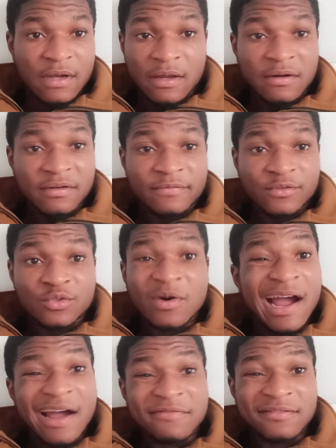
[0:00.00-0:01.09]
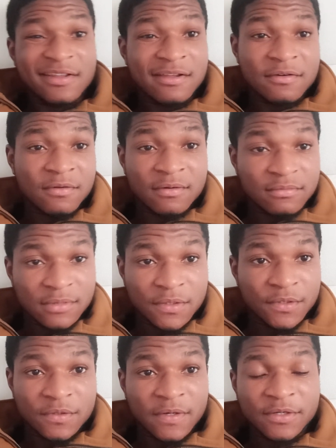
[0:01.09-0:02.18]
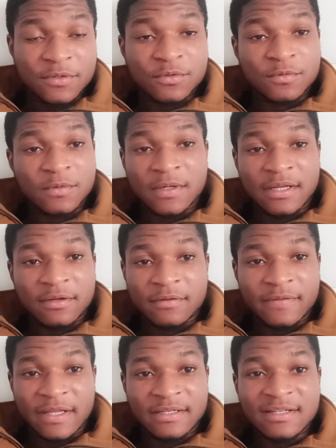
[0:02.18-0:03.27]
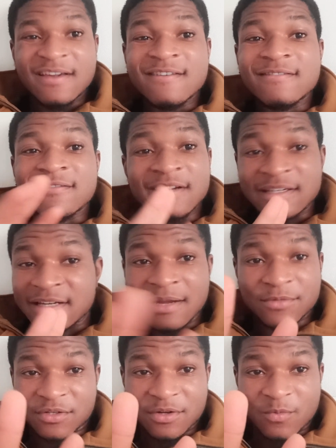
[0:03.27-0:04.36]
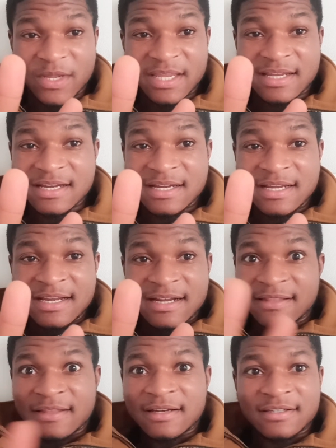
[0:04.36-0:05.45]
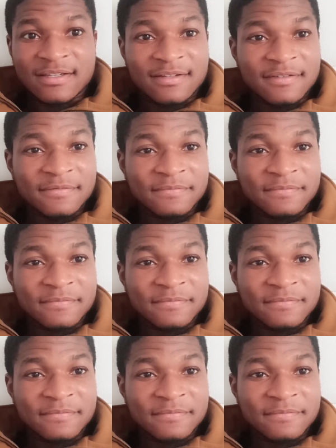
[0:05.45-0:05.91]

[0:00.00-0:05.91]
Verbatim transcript: i don't even do half day or no no no i don't do any of that three times in a week and that's it